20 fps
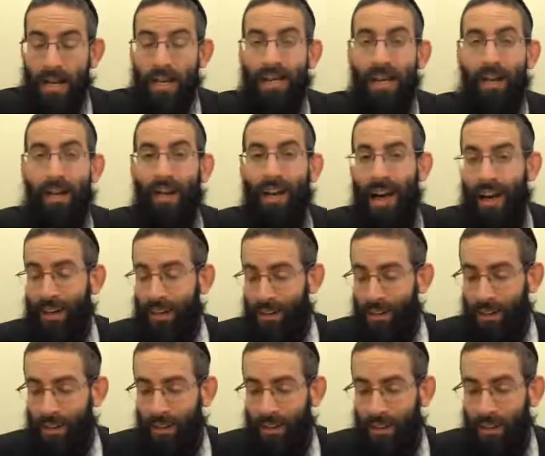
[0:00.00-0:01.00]
Ner
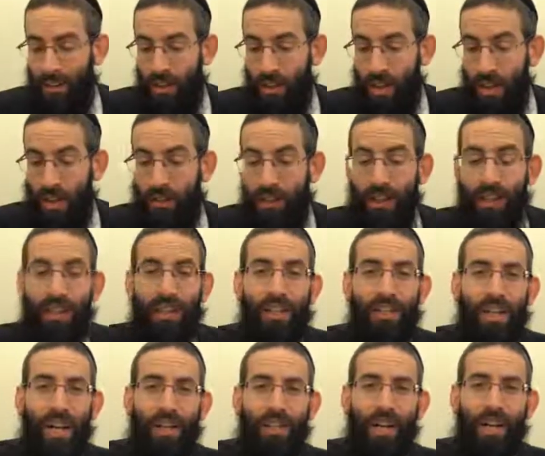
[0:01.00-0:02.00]
Chanukah,
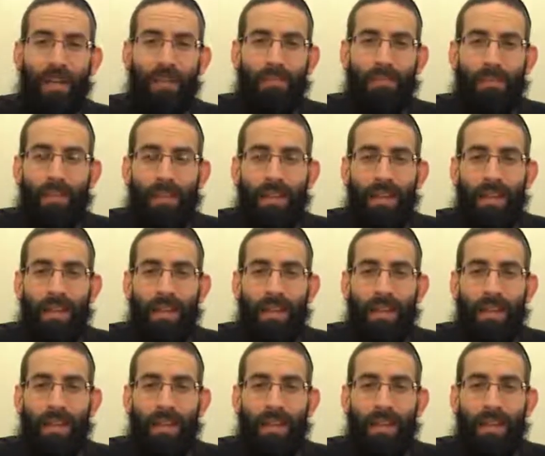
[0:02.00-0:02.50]
v'Kiddush Hayoyim.